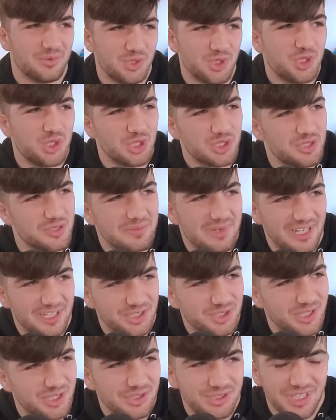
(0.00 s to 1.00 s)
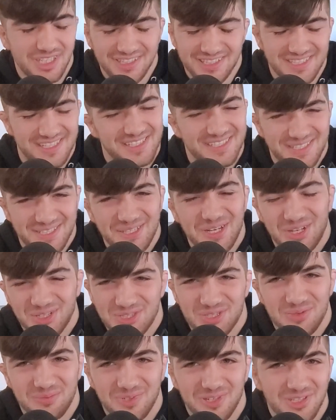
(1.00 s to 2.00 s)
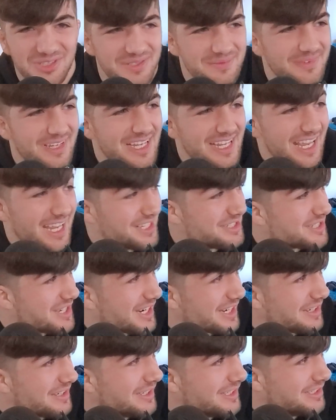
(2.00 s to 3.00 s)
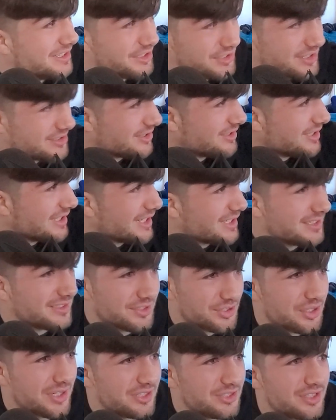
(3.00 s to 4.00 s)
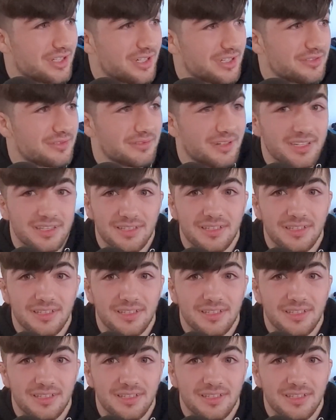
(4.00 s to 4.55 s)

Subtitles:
Jiu-jitsu by train tracks, that's super awesome. And it's like literally like train tracks right there.